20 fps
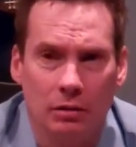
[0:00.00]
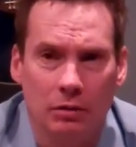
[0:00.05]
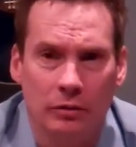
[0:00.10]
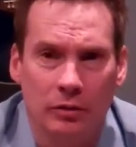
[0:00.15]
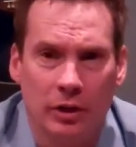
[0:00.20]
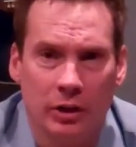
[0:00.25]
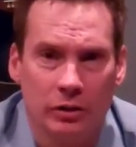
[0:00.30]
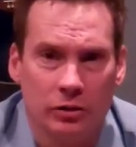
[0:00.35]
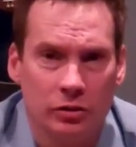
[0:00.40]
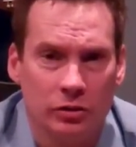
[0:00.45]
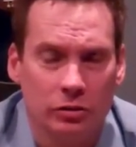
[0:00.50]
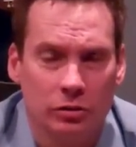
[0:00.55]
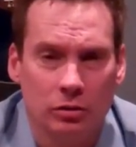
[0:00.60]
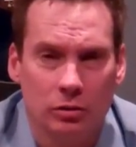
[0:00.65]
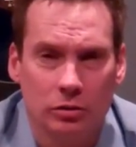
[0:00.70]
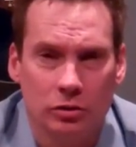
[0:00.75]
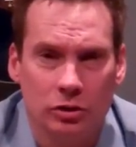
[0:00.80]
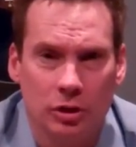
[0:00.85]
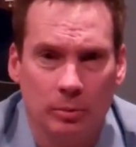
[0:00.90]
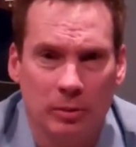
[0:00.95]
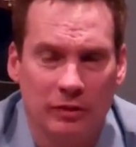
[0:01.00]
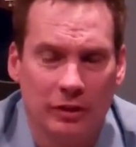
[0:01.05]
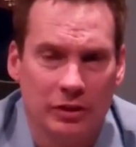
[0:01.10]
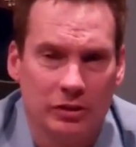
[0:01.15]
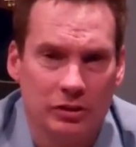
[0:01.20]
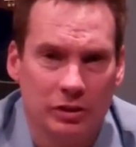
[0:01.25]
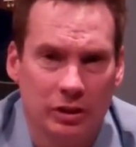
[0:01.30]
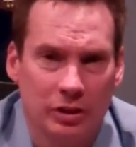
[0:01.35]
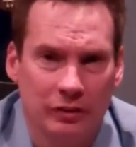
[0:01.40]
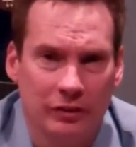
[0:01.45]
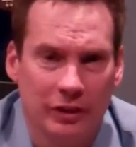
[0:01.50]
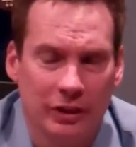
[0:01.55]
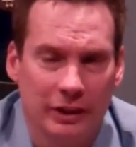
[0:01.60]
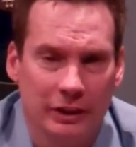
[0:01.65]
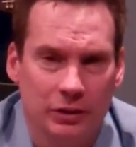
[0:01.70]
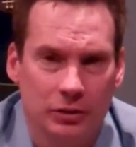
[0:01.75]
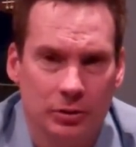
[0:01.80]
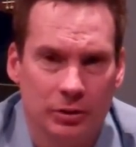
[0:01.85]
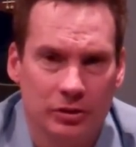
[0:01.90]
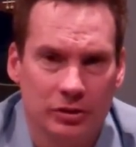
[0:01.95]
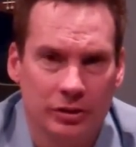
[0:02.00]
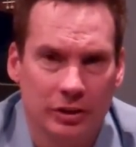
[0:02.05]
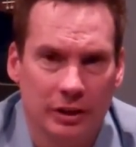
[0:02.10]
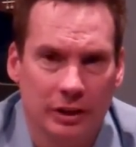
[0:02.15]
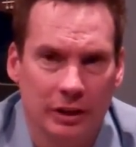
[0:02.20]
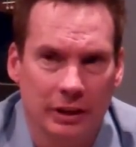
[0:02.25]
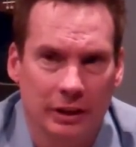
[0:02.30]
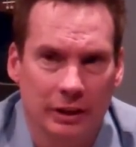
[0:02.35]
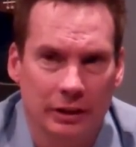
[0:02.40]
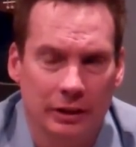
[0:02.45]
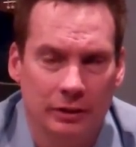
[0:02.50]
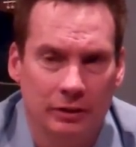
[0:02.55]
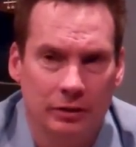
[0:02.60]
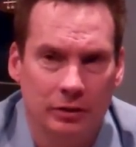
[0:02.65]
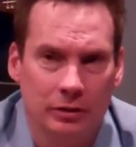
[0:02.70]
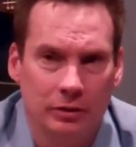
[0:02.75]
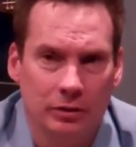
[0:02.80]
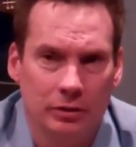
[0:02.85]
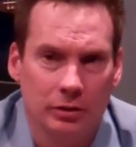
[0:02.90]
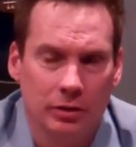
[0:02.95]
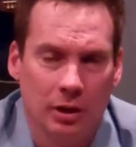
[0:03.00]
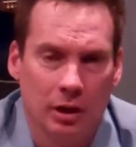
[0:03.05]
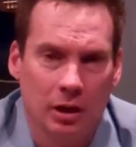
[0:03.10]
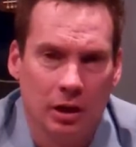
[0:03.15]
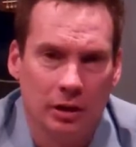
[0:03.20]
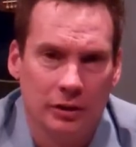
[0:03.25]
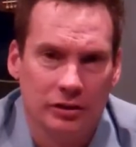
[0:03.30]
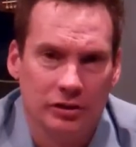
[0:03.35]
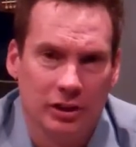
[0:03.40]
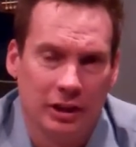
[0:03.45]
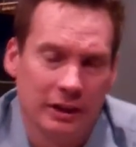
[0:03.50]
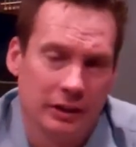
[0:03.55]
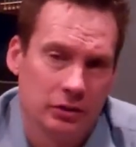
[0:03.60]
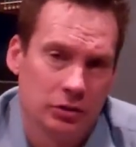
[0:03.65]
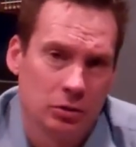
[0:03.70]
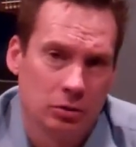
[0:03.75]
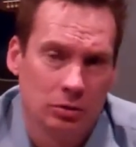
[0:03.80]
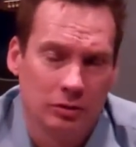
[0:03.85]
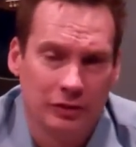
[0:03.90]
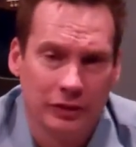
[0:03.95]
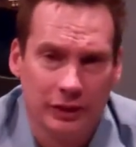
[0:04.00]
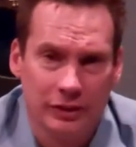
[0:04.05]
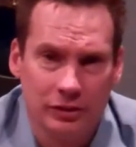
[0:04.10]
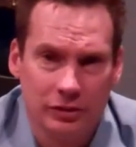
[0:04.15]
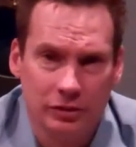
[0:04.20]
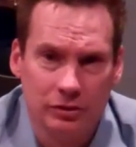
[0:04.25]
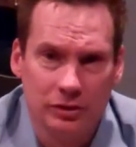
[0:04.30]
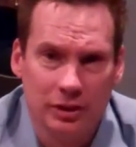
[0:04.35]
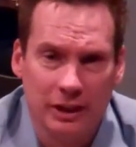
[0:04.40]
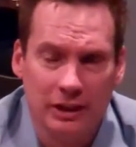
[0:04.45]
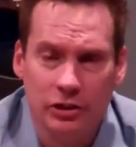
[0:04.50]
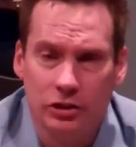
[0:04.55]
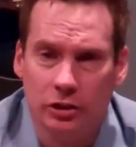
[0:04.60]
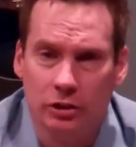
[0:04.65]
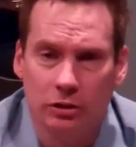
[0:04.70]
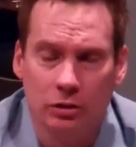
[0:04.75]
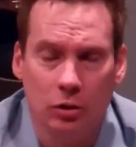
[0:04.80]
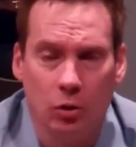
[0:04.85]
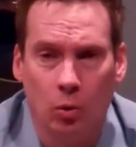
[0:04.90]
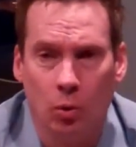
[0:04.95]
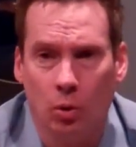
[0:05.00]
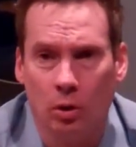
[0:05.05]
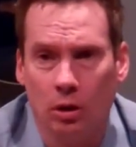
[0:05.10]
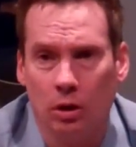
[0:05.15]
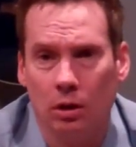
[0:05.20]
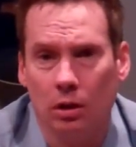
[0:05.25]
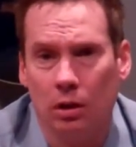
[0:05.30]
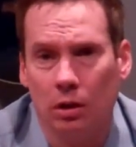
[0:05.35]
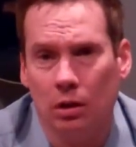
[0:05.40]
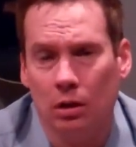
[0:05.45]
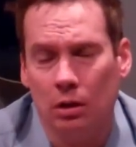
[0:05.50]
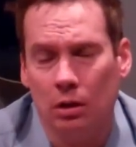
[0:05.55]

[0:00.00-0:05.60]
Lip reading: There's some of us that are very interested in, say, external fixation or